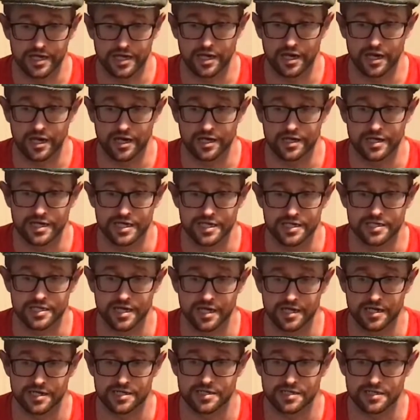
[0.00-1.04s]
And he
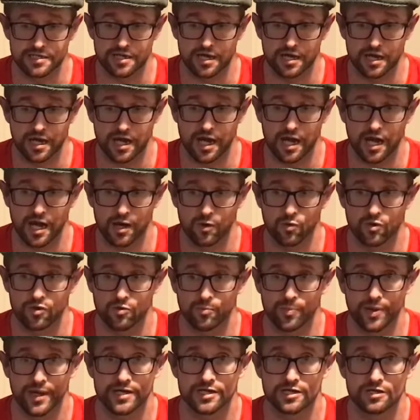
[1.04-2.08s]
says, "I will
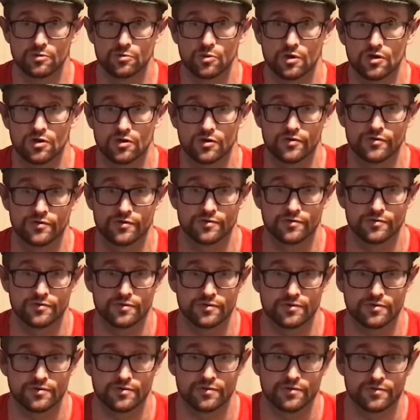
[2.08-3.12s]
pay you on
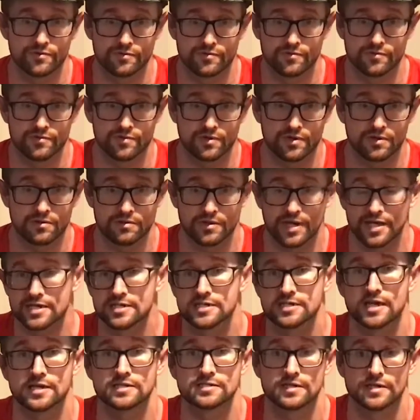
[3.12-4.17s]
next
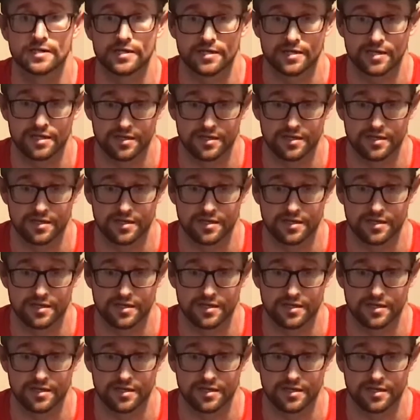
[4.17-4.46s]
Saturday.